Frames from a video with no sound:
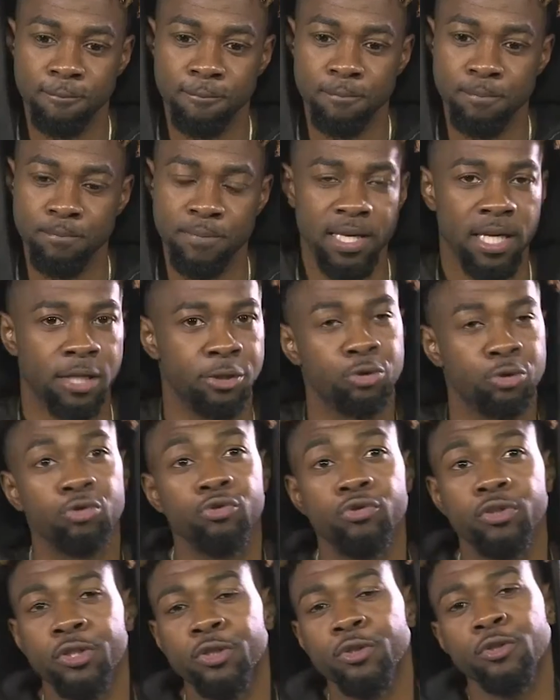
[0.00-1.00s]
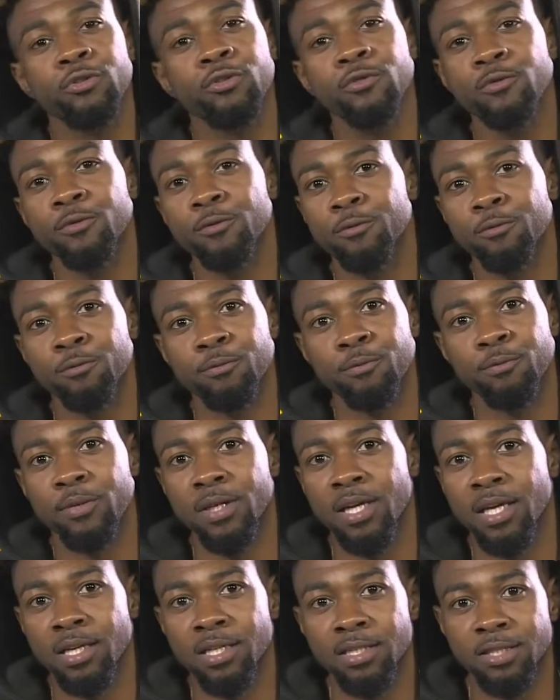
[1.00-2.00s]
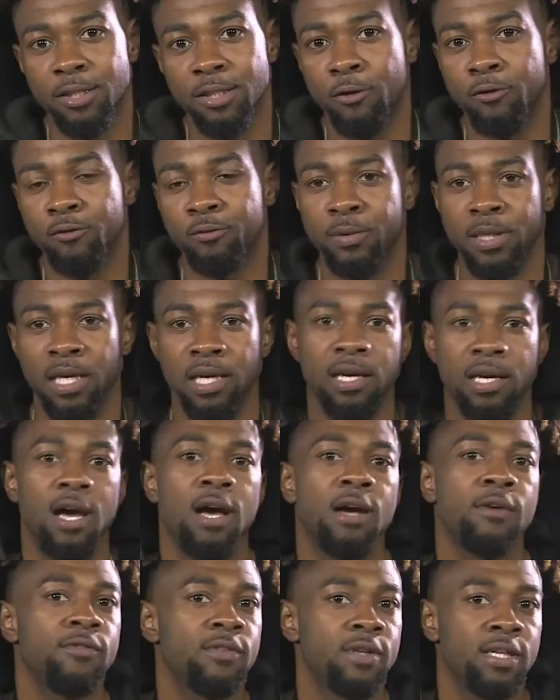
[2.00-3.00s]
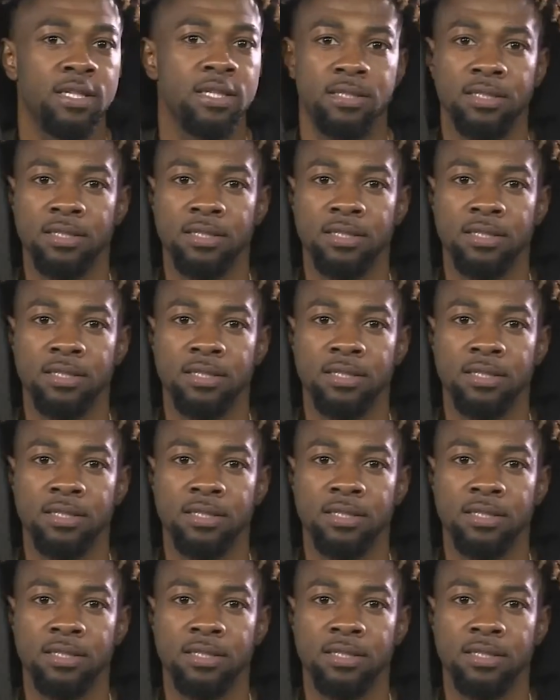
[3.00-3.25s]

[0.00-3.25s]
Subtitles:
Being true to you, being yourself, being confident,